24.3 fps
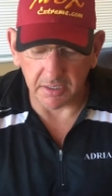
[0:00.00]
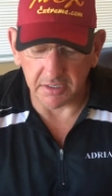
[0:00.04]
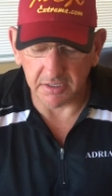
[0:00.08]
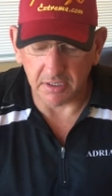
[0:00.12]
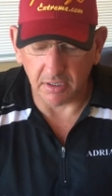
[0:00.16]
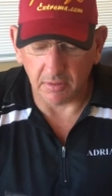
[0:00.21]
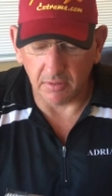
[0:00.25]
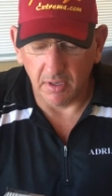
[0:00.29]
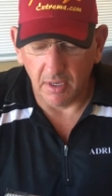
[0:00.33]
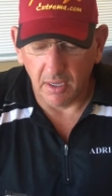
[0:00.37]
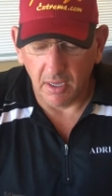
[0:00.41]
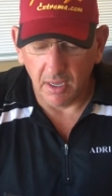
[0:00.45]

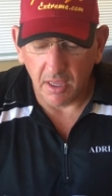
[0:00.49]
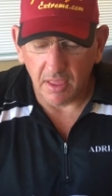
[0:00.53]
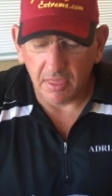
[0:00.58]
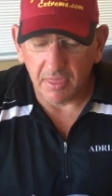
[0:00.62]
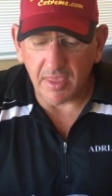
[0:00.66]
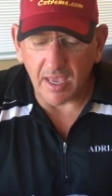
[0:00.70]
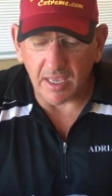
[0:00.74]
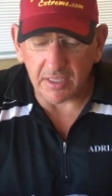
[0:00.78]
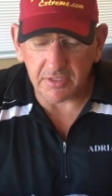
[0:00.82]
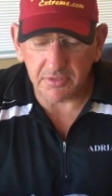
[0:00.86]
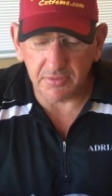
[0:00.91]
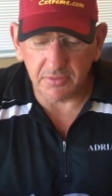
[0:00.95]
So
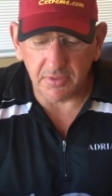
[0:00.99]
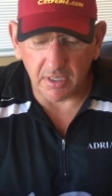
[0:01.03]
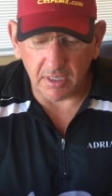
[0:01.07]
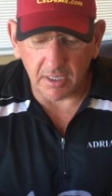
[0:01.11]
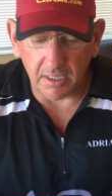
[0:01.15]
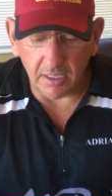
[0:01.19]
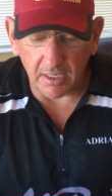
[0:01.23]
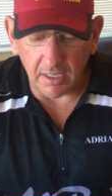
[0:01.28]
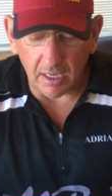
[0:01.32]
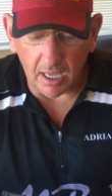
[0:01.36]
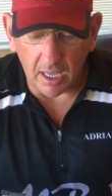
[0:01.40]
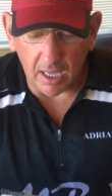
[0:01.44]
that's
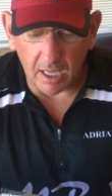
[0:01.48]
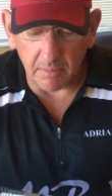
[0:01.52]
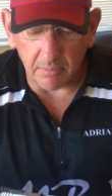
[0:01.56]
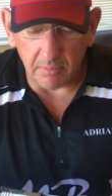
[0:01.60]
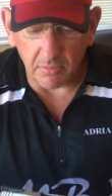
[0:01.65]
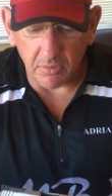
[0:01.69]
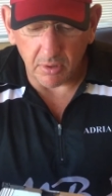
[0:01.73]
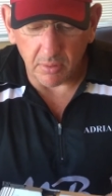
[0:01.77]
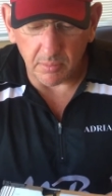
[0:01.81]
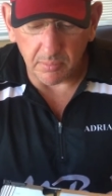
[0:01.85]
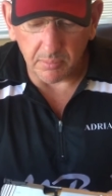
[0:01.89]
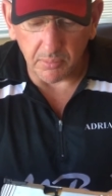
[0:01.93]
really
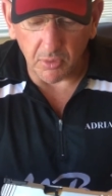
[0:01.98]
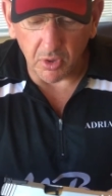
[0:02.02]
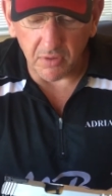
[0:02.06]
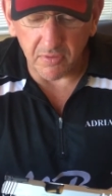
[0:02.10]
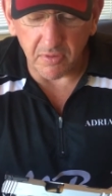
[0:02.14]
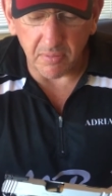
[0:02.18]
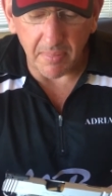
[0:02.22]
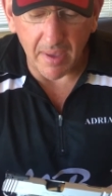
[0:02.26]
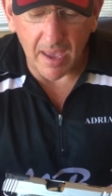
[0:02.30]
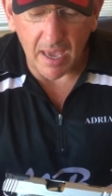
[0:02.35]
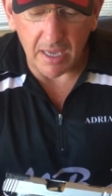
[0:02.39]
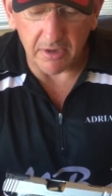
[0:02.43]
more of
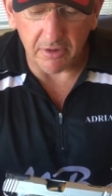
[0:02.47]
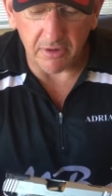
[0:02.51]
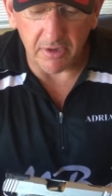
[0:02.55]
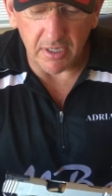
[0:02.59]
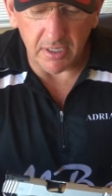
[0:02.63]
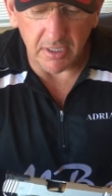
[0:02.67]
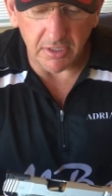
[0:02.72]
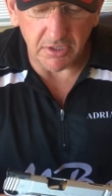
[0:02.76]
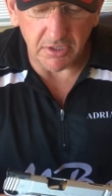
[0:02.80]
a battery